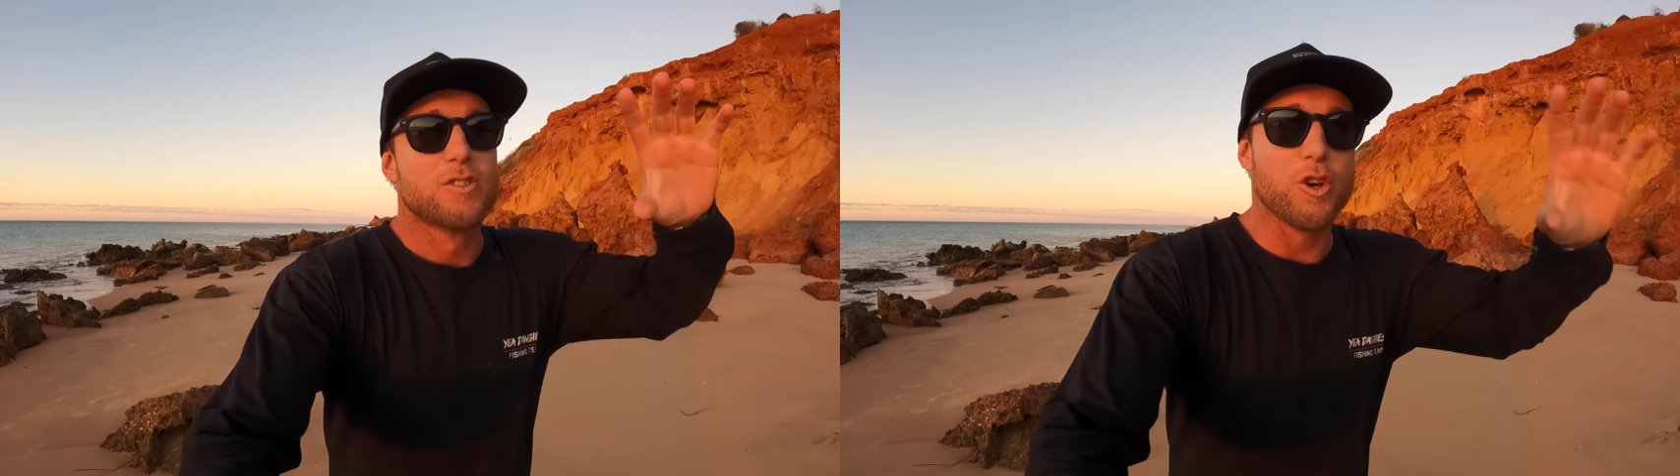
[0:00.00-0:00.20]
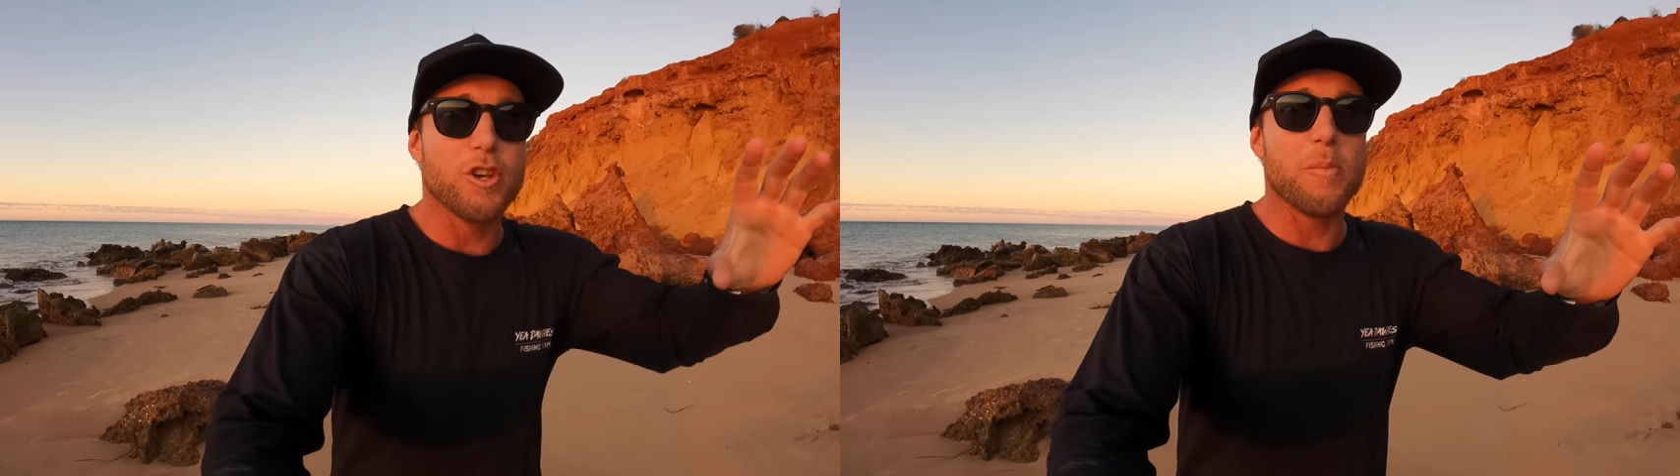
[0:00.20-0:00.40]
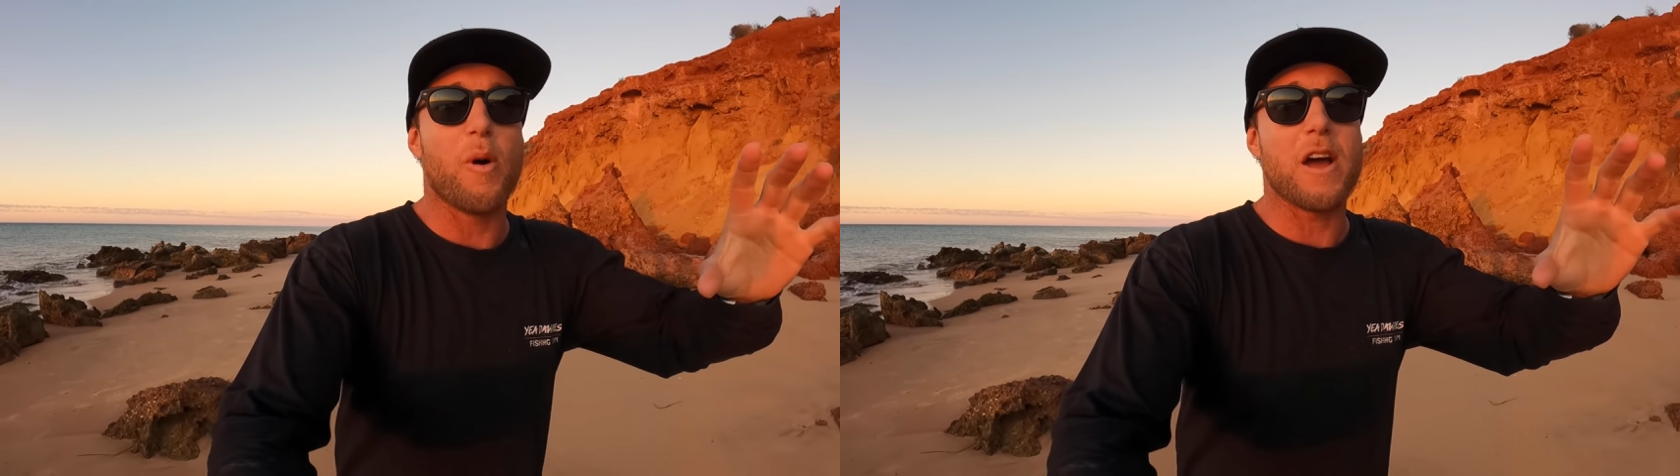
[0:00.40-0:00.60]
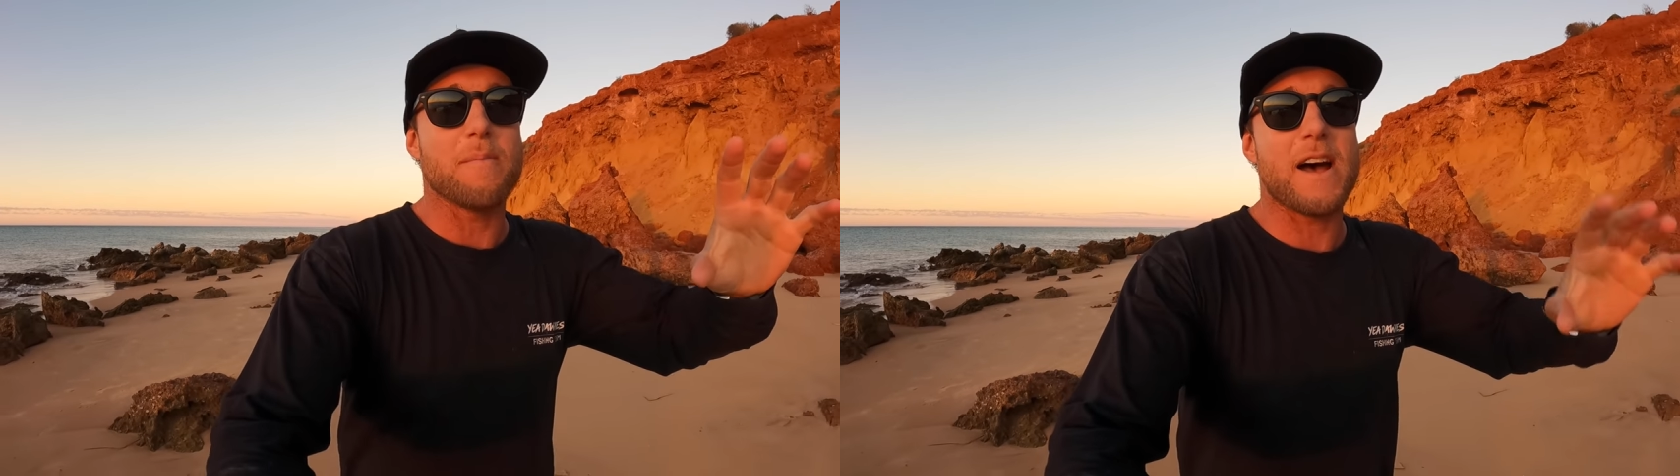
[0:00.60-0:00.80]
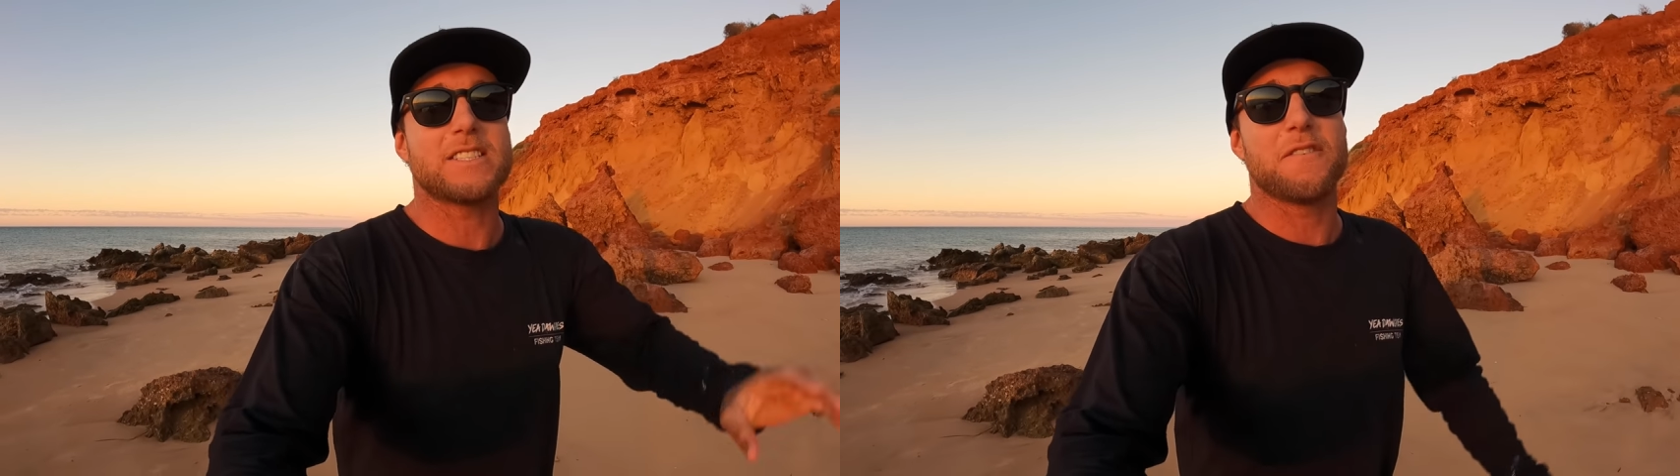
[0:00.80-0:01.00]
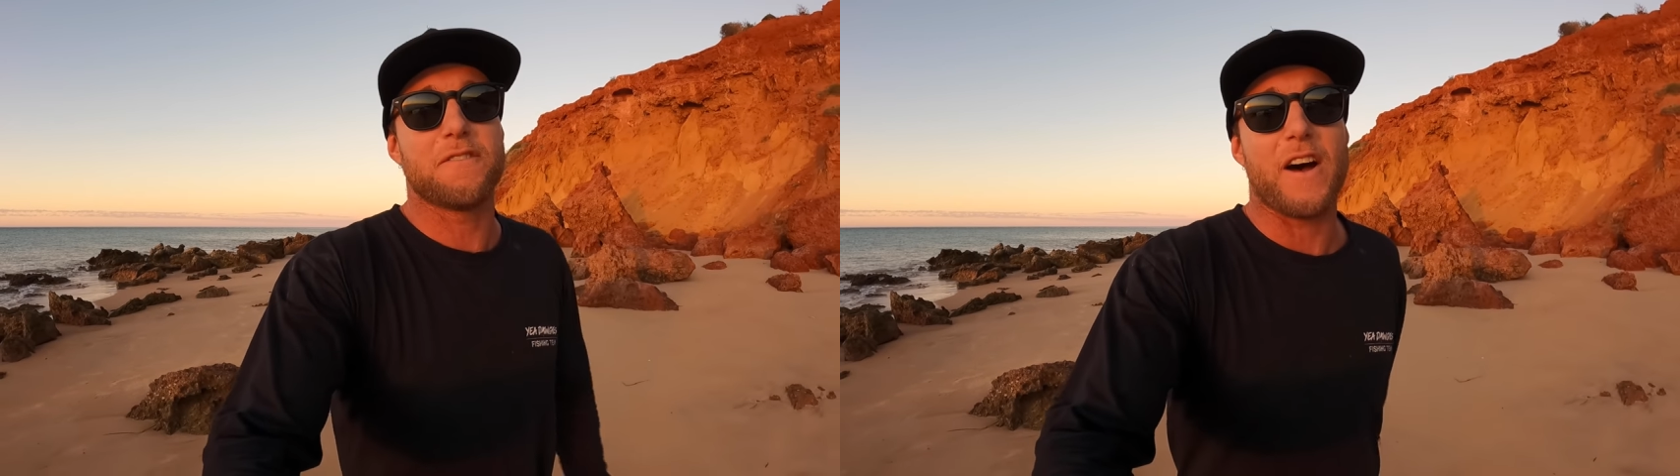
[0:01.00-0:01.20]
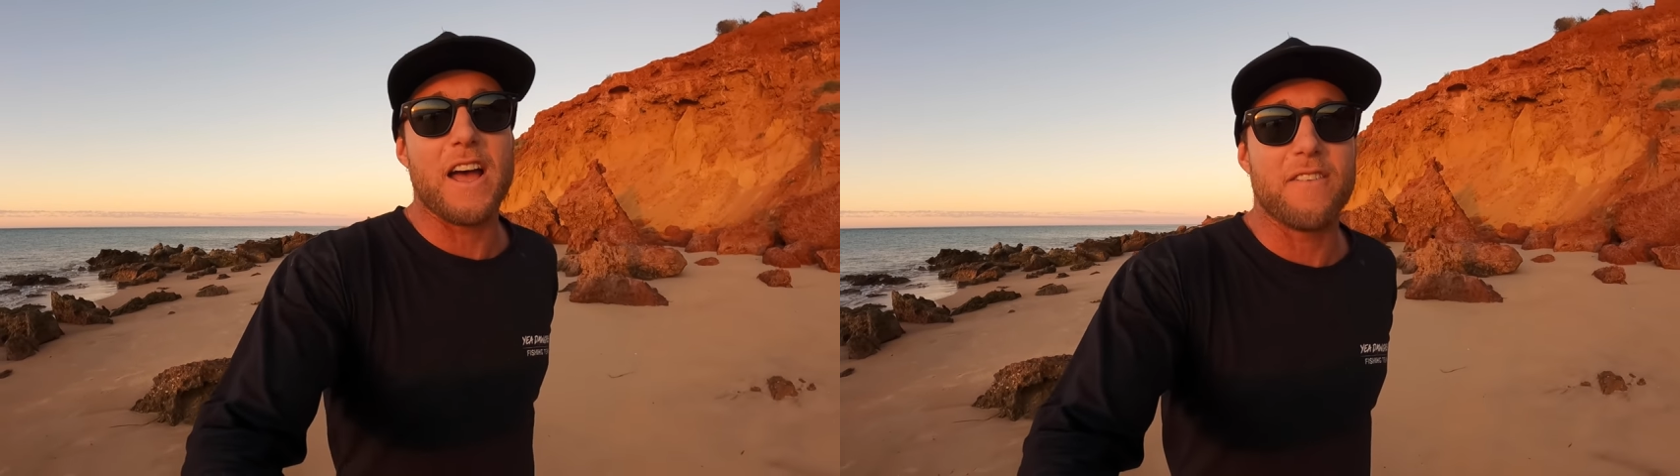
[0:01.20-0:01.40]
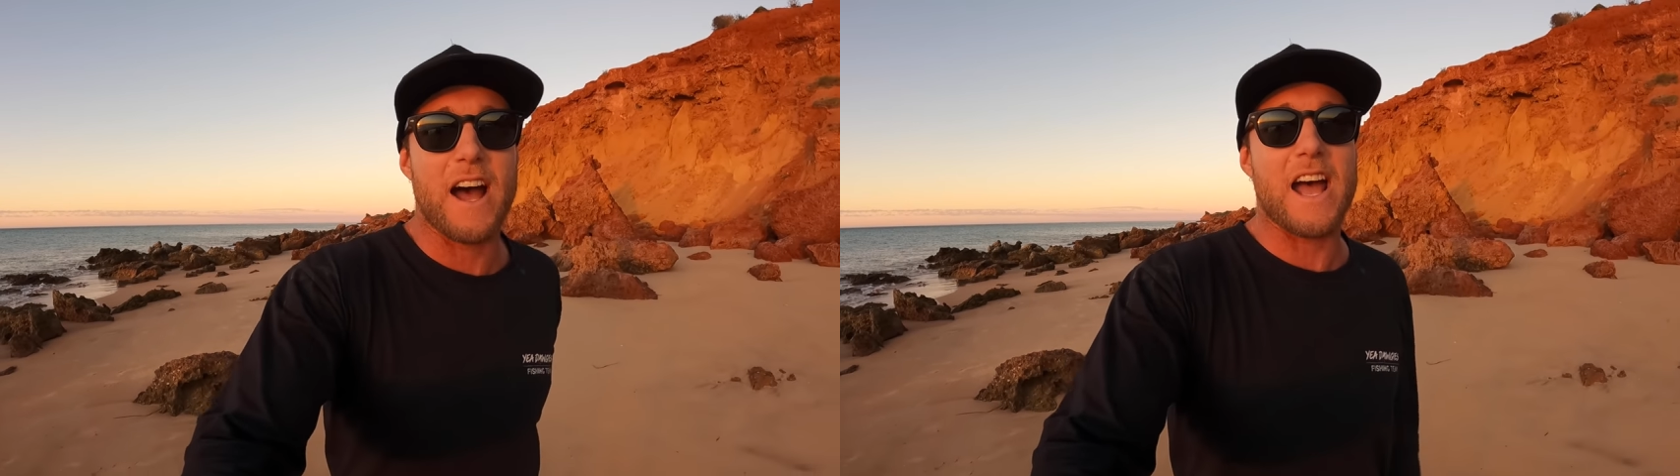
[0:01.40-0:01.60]
do your boy a massive
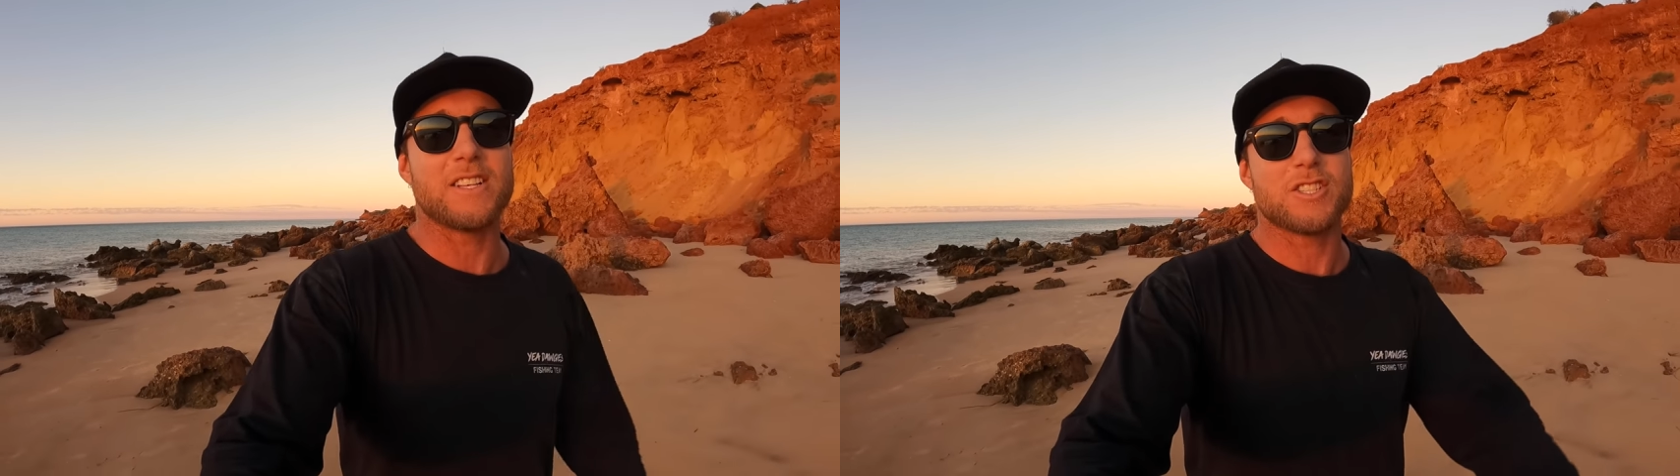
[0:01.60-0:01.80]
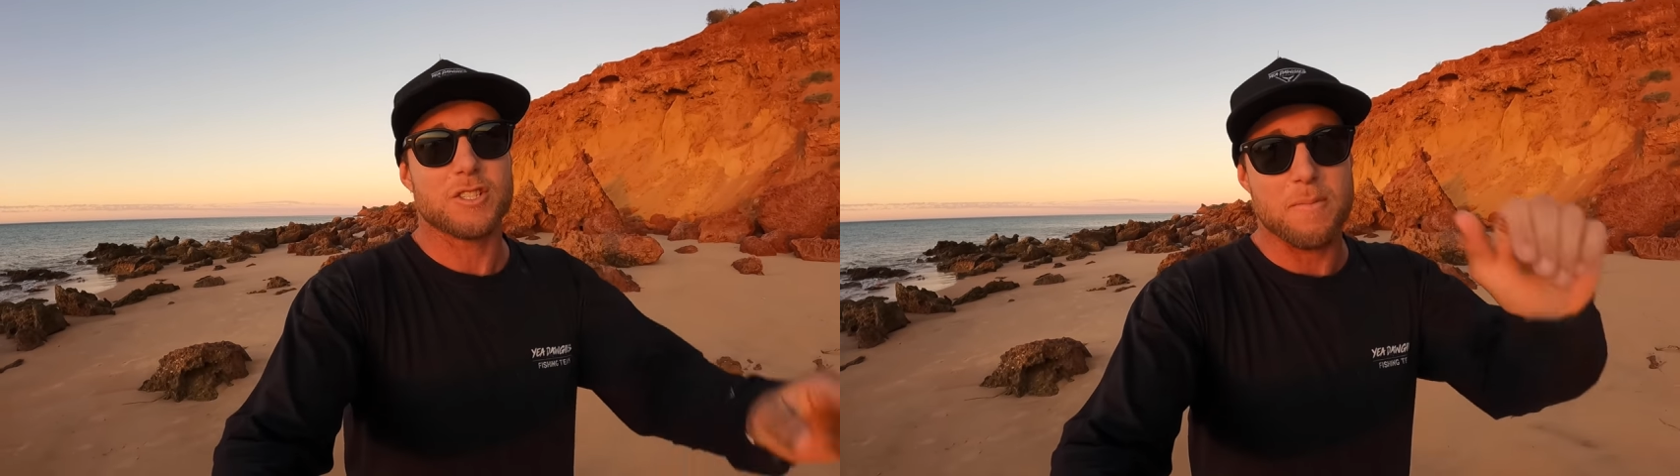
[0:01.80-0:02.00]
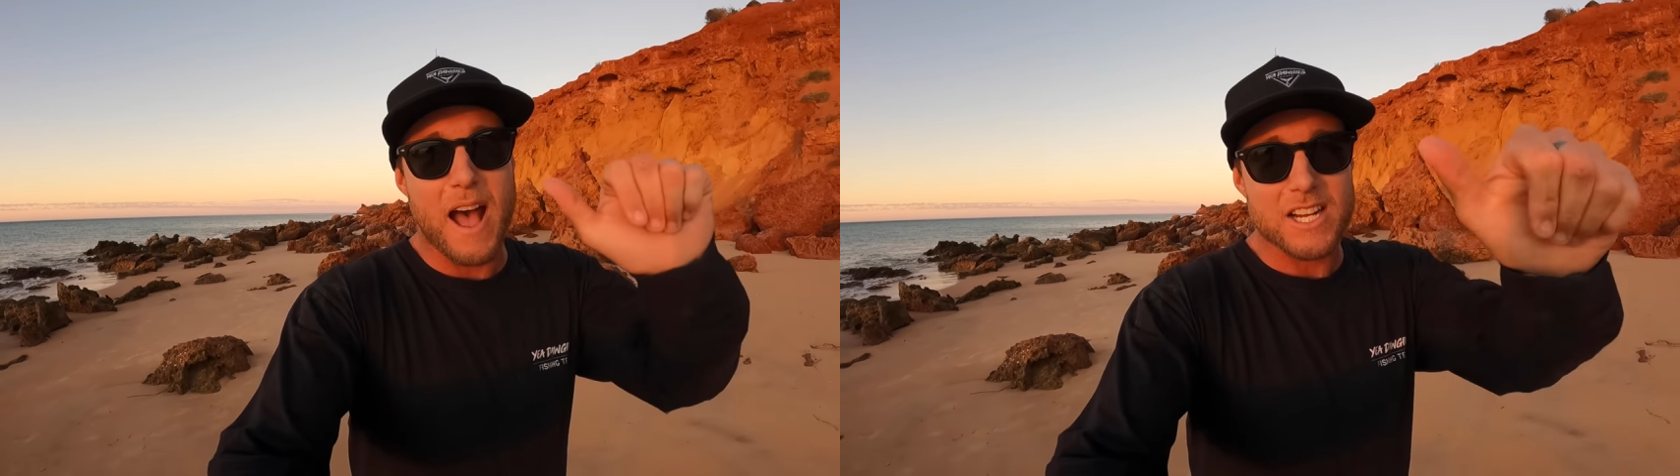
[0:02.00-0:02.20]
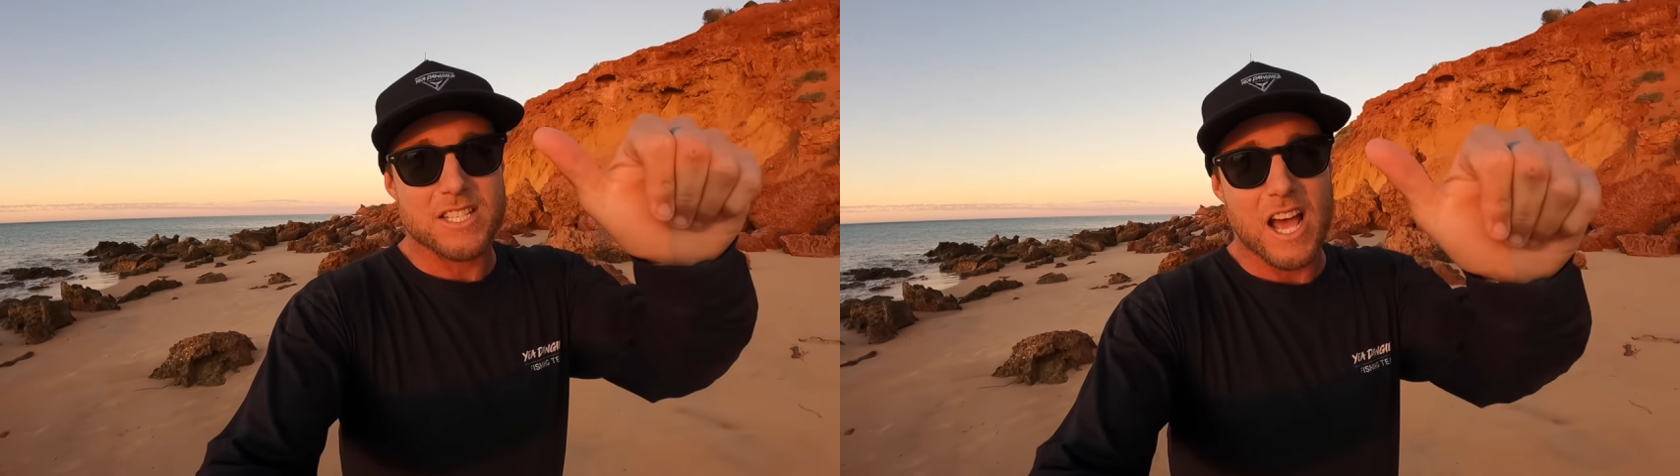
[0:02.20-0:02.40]
favor and smash